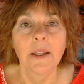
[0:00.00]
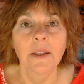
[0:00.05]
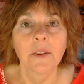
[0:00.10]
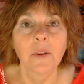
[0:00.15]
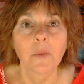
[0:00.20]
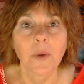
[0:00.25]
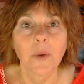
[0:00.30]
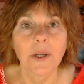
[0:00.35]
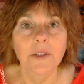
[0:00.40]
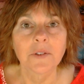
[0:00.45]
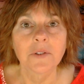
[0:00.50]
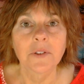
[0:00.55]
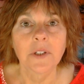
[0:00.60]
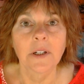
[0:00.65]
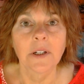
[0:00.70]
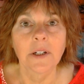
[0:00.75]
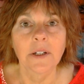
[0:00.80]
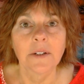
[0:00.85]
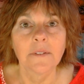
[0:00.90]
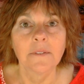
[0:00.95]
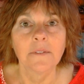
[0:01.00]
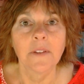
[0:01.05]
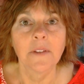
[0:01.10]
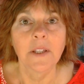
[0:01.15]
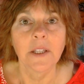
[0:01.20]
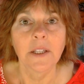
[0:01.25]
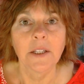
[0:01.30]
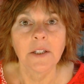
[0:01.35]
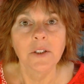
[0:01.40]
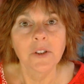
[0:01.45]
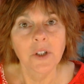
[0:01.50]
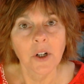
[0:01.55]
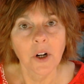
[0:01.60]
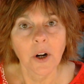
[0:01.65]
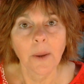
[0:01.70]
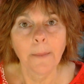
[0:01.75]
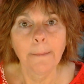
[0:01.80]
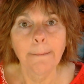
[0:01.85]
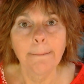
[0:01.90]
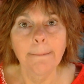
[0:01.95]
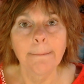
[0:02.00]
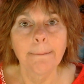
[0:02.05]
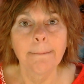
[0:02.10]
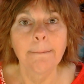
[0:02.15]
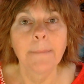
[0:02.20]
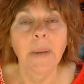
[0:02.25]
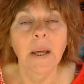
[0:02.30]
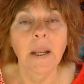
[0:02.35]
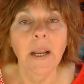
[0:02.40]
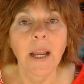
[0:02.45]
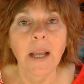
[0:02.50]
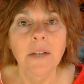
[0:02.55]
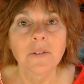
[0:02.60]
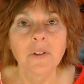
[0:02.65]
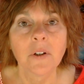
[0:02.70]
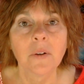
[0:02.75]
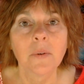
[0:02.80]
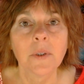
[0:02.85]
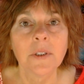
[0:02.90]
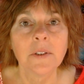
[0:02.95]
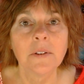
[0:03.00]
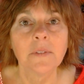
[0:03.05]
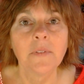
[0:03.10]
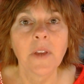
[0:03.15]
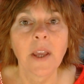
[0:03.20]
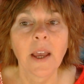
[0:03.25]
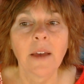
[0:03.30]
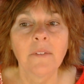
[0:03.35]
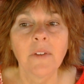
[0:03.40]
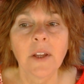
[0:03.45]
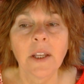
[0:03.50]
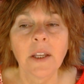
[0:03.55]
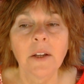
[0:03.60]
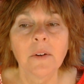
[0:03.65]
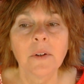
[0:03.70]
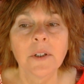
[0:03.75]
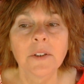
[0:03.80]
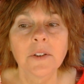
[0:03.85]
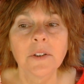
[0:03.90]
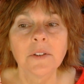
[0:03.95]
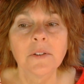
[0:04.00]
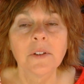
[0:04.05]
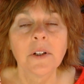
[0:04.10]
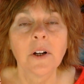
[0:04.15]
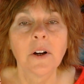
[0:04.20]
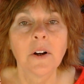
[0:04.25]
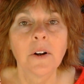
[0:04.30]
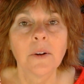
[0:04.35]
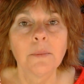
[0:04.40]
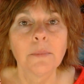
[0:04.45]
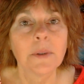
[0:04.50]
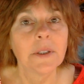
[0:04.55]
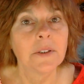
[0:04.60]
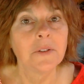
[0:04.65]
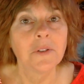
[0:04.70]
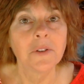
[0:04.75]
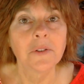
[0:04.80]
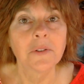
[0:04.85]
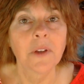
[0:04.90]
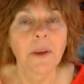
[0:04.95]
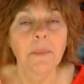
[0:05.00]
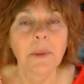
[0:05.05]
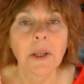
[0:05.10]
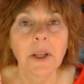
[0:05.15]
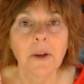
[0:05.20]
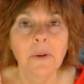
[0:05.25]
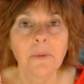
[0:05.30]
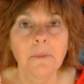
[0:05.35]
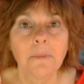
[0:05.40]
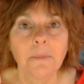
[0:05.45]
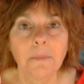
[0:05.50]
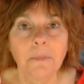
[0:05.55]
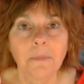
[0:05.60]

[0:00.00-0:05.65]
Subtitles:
the rest of the term. But as always, if you have any questions at all, please just let me know.